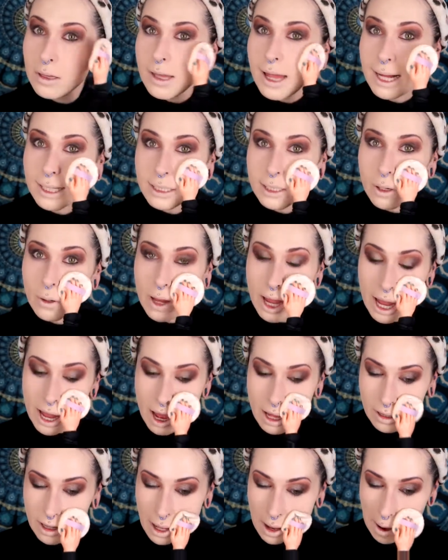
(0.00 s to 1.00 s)
That's
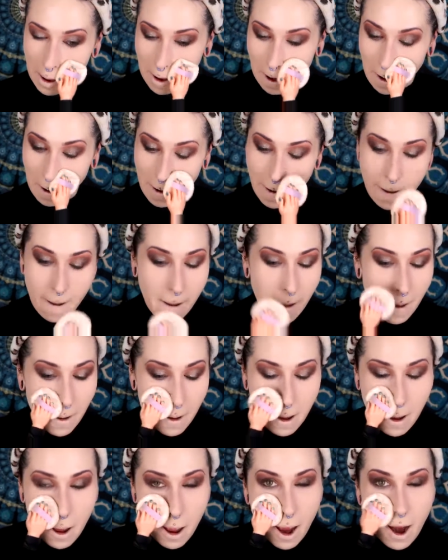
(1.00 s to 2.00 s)
okay.
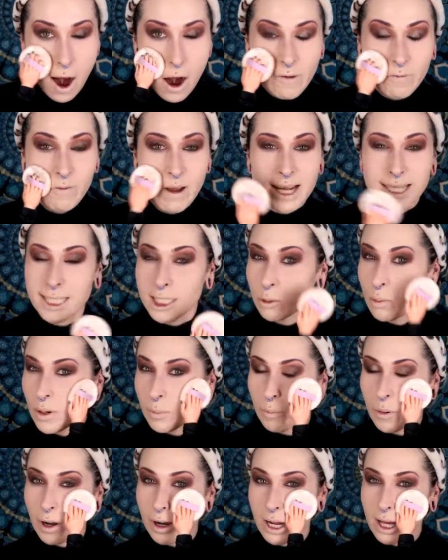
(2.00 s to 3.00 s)
Our face has
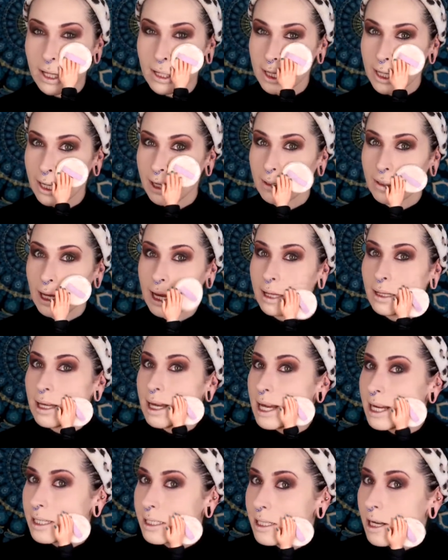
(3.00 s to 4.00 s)
been pretty clear
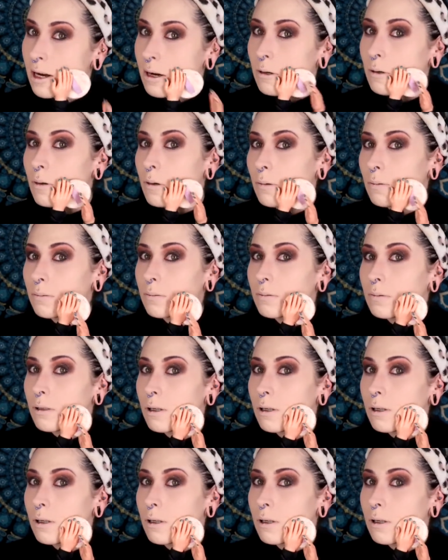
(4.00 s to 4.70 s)
lately, so